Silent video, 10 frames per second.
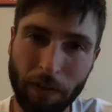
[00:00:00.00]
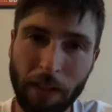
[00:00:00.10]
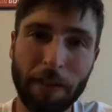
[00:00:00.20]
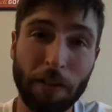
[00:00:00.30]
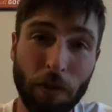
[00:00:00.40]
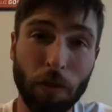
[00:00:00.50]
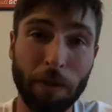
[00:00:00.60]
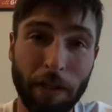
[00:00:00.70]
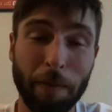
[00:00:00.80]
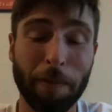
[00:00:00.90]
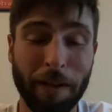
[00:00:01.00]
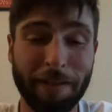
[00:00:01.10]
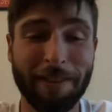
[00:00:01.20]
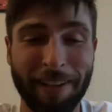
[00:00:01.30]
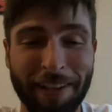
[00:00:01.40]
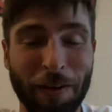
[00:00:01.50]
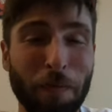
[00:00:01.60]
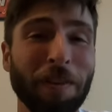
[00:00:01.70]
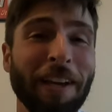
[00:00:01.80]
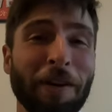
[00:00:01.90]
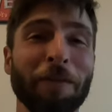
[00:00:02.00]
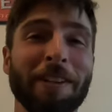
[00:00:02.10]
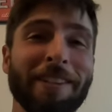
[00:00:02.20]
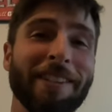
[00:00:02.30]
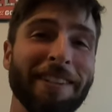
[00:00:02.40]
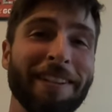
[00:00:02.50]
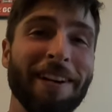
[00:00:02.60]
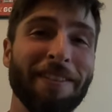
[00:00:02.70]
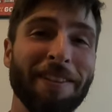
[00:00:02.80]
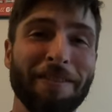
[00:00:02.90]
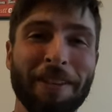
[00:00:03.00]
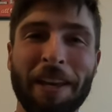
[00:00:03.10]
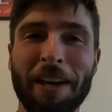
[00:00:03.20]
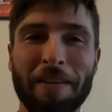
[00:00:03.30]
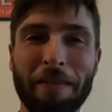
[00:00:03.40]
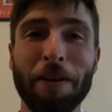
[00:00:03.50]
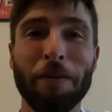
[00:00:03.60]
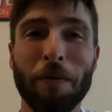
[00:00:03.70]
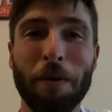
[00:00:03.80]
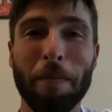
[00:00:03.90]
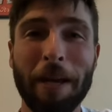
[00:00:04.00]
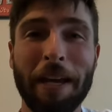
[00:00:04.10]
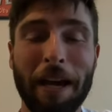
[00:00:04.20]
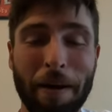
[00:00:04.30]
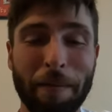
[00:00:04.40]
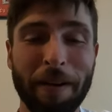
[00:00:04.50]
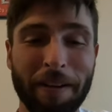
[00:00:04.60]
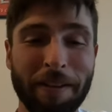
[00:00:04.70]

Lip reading: things are looking up, guys. Hopefully I don't get sick now. That very well may happen.